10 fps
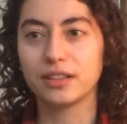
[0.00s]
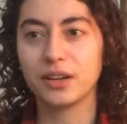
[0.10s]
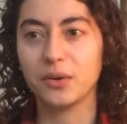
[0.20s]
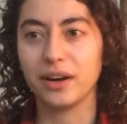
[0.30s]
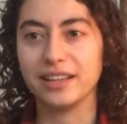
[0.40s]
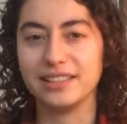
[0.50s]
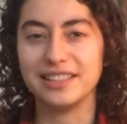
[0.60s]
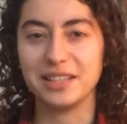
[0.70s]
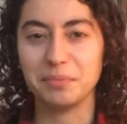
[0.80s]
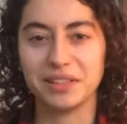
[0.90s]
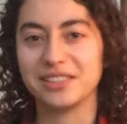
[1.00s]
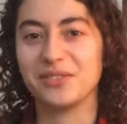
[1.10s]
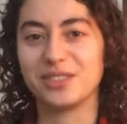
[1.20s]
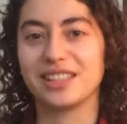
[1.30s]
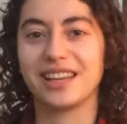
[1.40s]
quite deep and
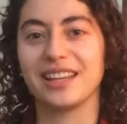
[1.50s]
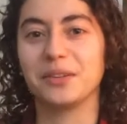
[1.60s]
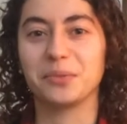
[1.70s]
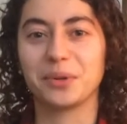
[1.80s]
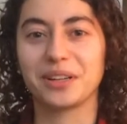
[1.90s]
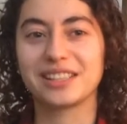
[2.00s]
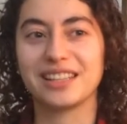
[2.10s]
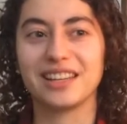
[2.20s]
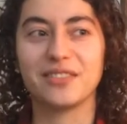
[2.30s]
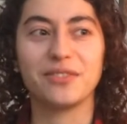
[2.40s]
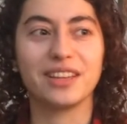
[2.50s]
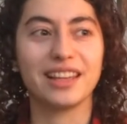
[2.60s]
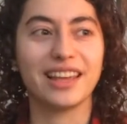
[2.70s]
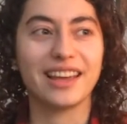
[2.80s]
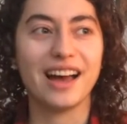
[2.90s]
sophisticated works, and I feel
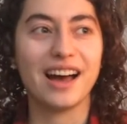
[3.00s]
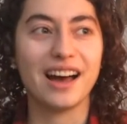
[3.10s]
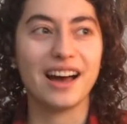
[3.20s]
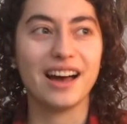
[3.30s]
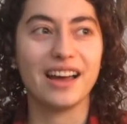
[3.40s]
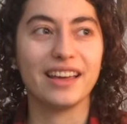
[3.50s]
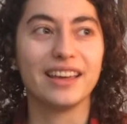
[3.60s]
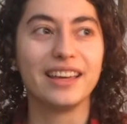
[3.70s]
like I